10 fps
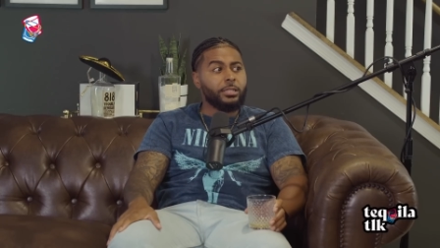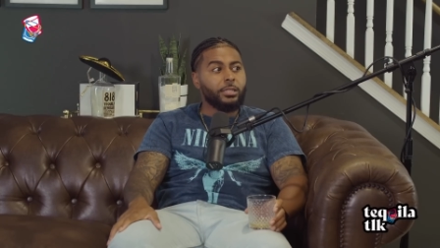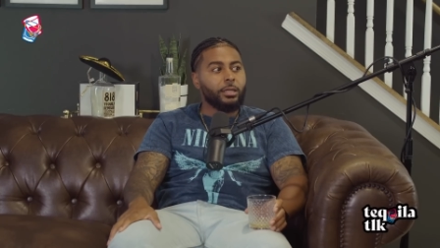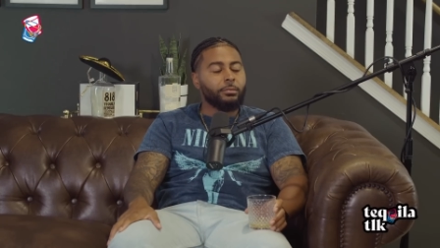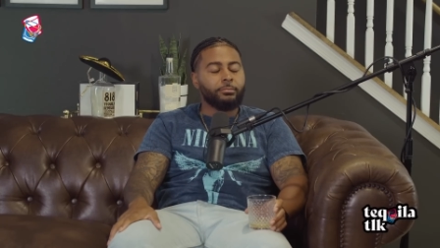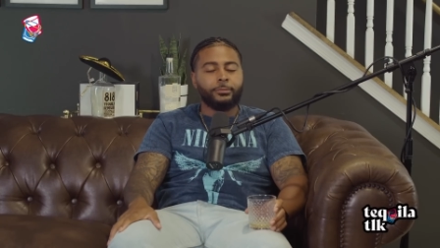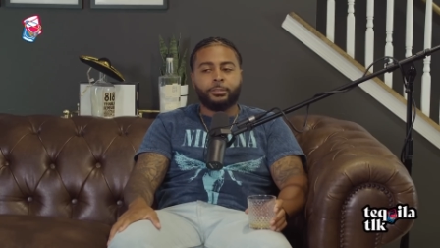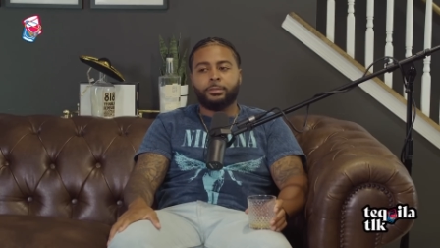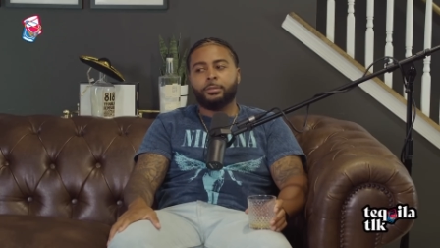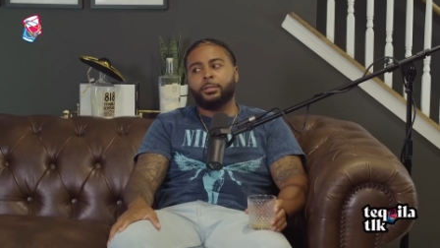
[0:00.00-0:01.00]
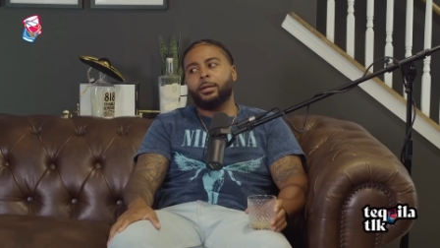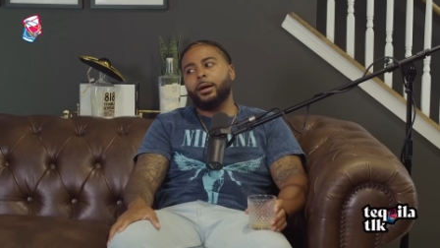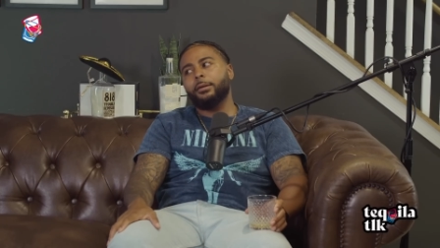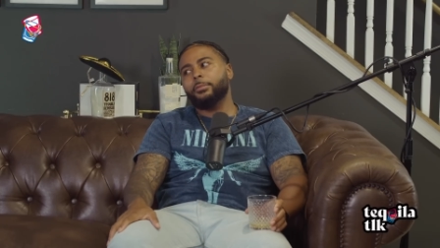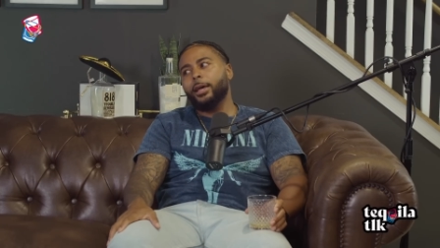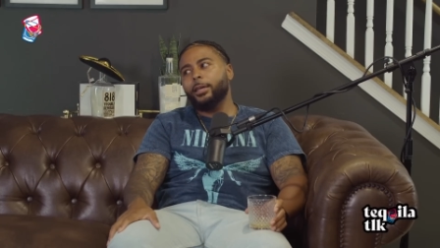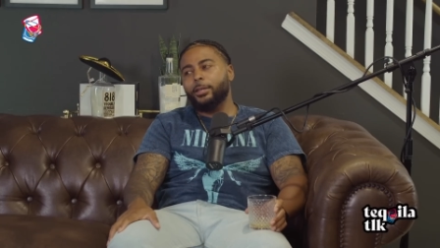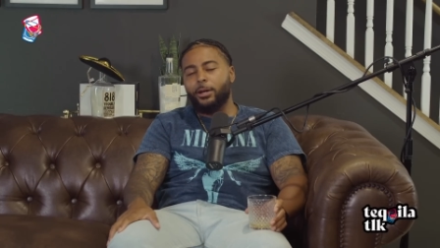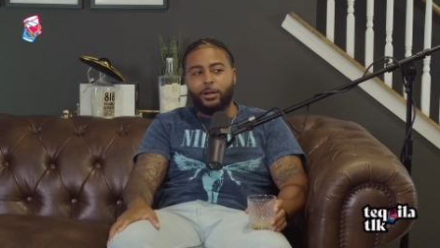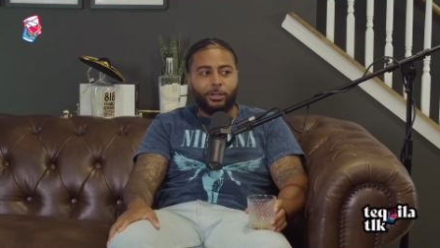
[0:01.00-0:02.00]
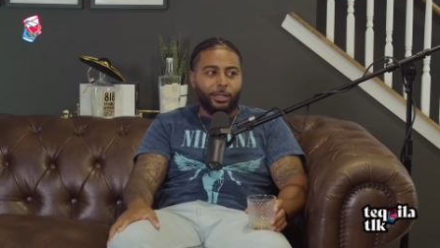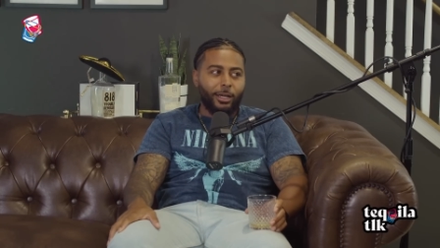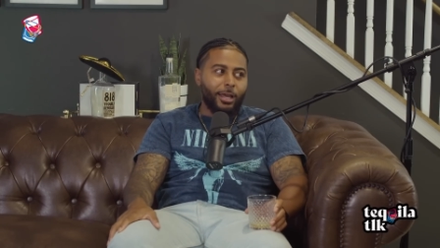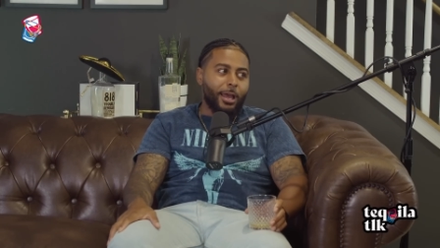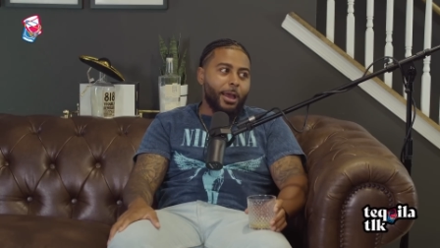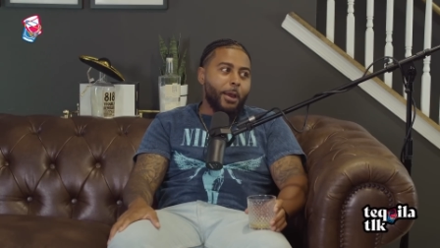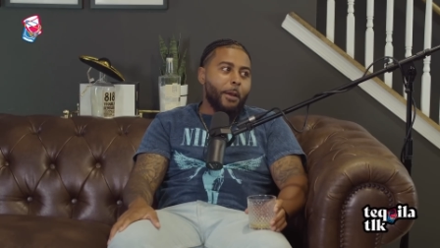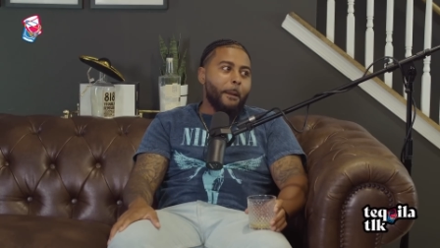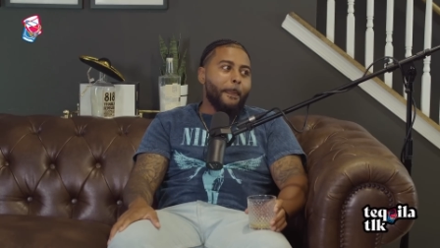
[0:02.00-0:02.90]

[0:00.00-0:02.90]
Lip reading: Yeah, we're good. I'm sorry. I'll be like, we're good.